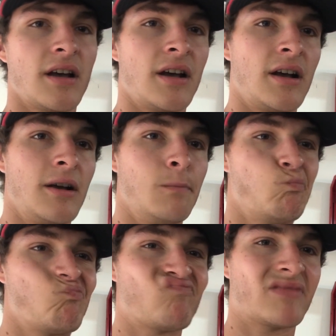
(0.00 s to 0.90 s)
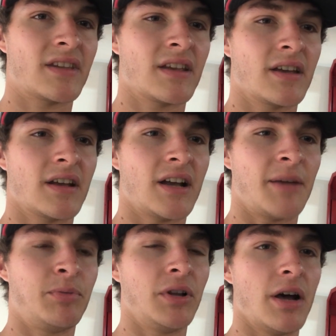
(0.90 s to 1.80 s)
I
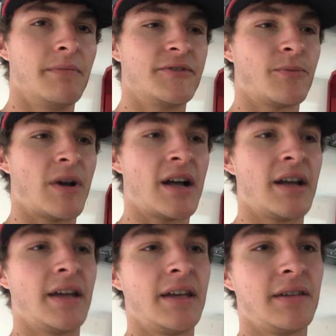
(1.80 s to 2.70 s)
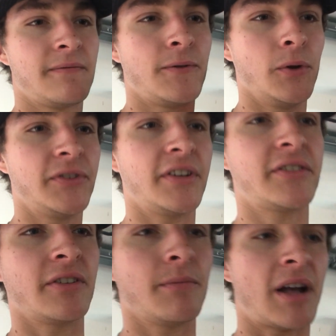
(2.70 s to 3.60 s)
plumbed my fuel
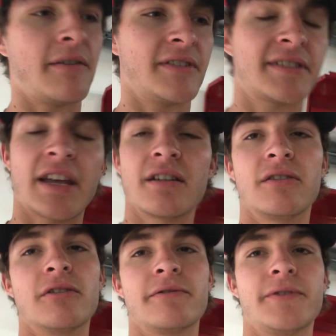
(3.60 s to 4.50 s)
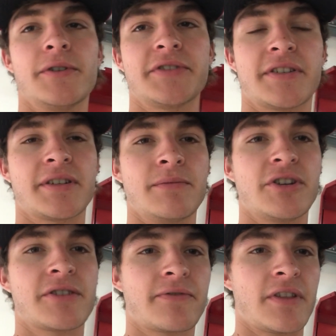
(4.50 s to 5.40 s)
system. I have a standalone fuel system
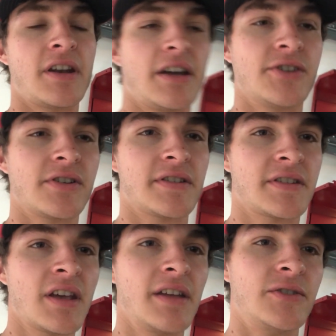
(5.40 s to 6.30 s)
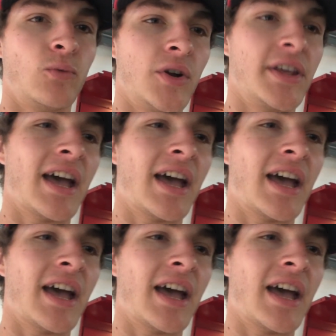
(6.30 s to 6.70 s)
just for the nitrous. It's a 1